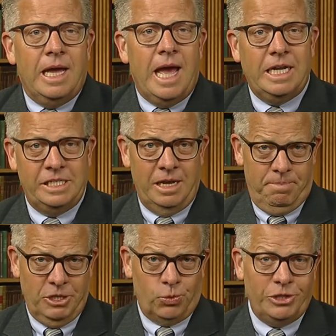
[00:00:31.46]
As
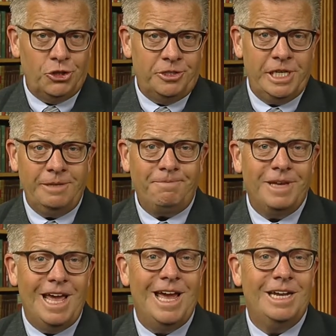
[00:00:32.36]
Ms. Richardson
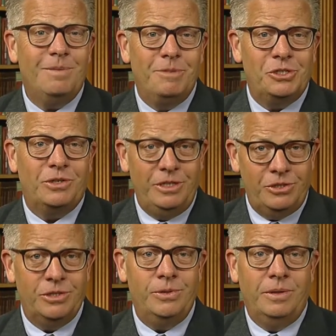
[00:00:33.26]
and Mr.
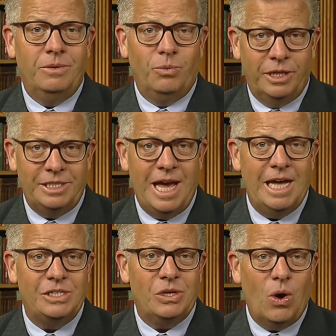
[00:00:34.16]
Isu will
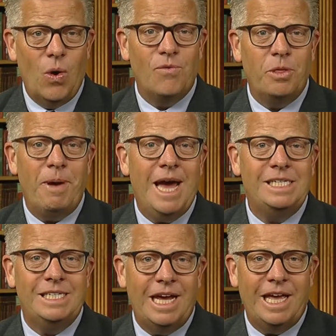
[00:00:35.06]
attest, over the
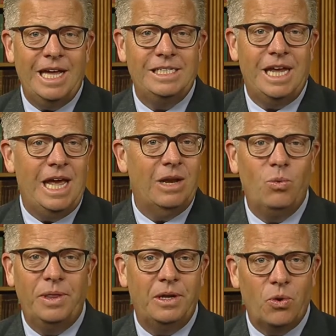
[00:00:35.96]
past decades and
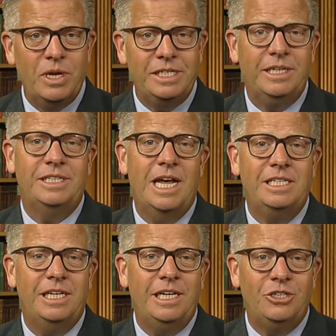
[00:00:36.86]
with increasing
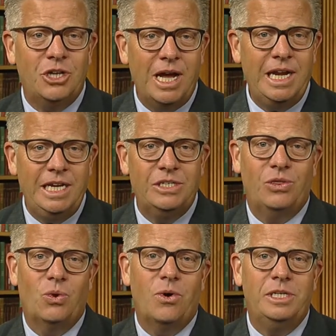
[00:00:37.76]
intensity, Chinese
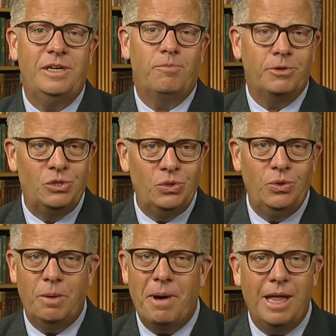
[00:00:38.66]
authorities have
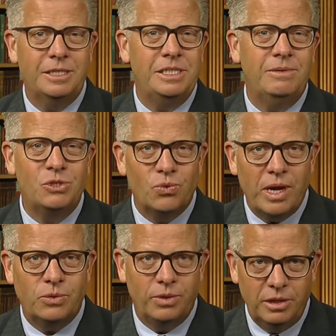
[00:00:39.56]
pursued a policy of
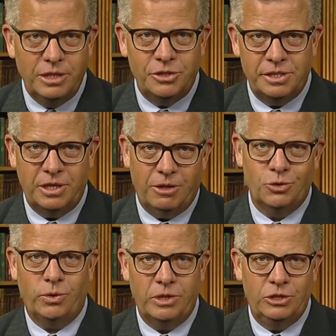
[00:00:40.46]
strict religious and
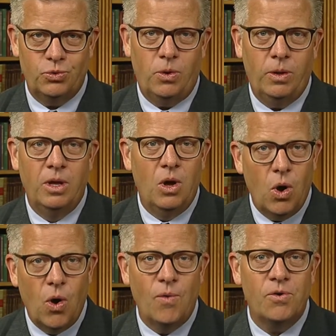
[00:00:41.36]
cultural control
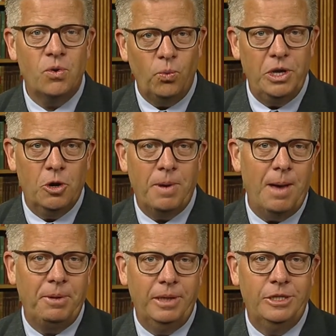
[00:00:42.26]
over Uyghur
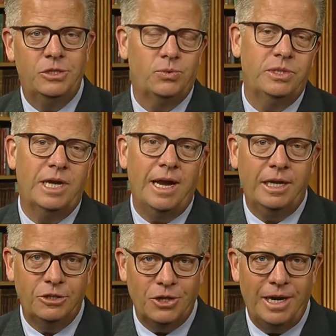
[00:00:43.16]
populations residing
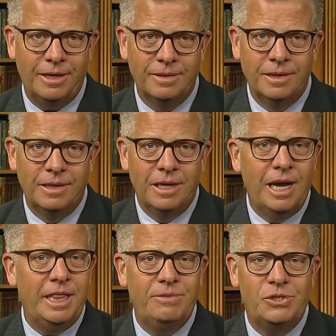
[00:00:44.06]
in China,
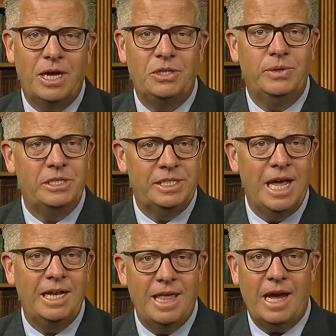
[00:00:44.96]
and they've sought to
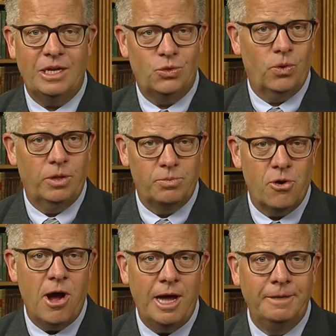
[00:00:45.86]
extend that control
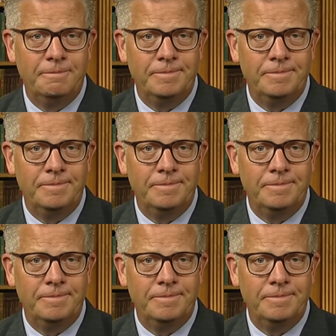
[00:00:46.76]
abroad.